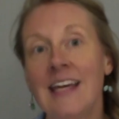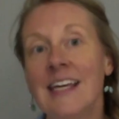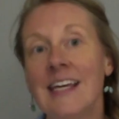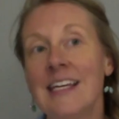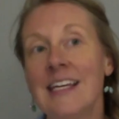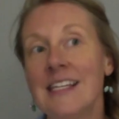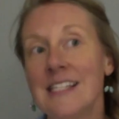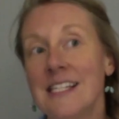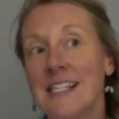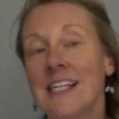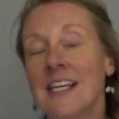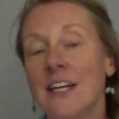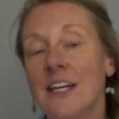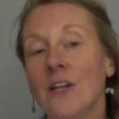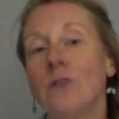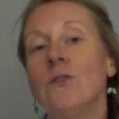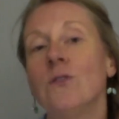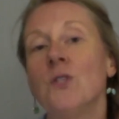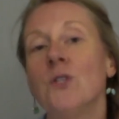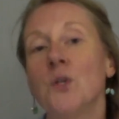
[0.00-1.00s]
is
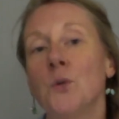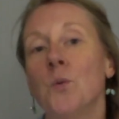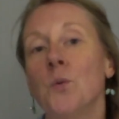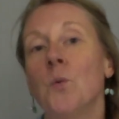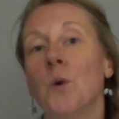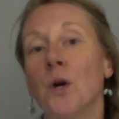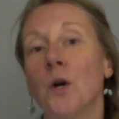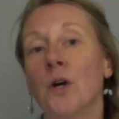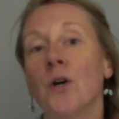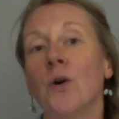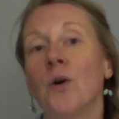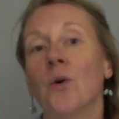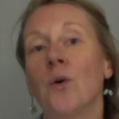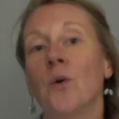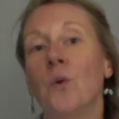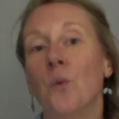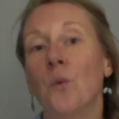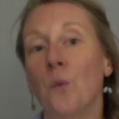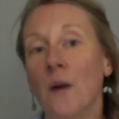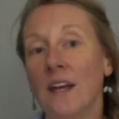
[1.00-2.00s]
here to work
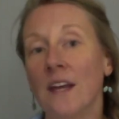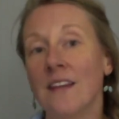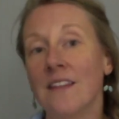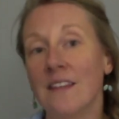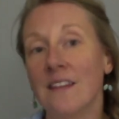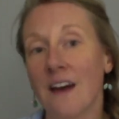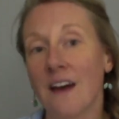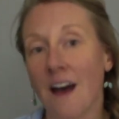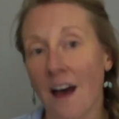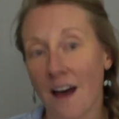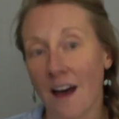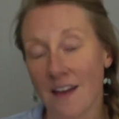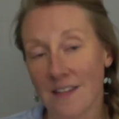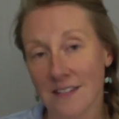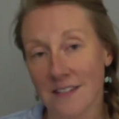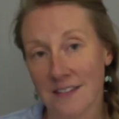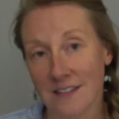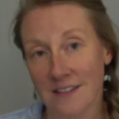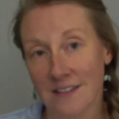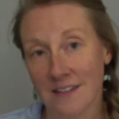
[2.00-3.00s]
with
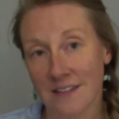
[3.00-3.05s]
us.